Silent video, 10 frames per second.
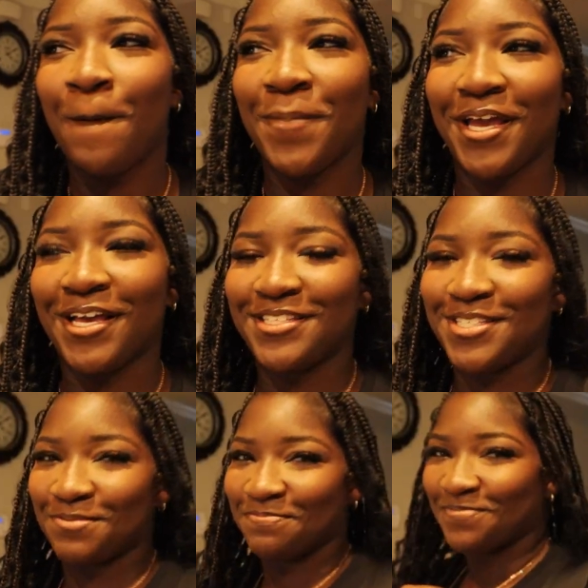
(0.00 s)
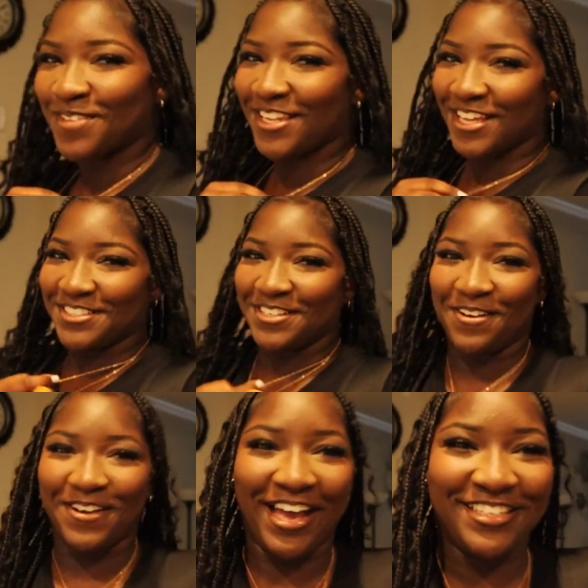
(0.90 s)
But yes, let's
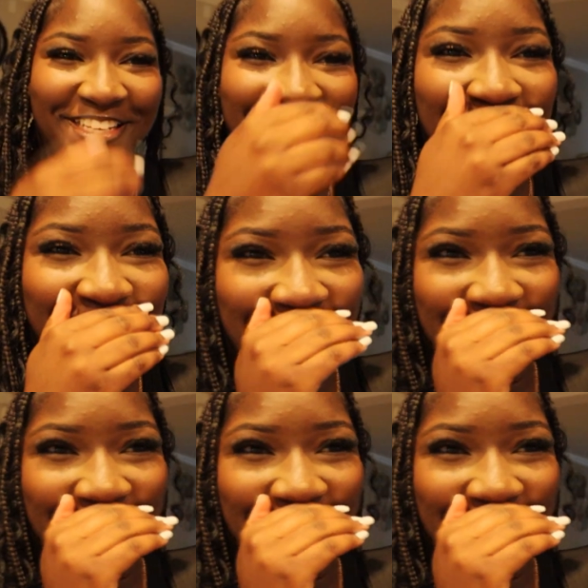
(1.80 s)
go, guys. Let's go to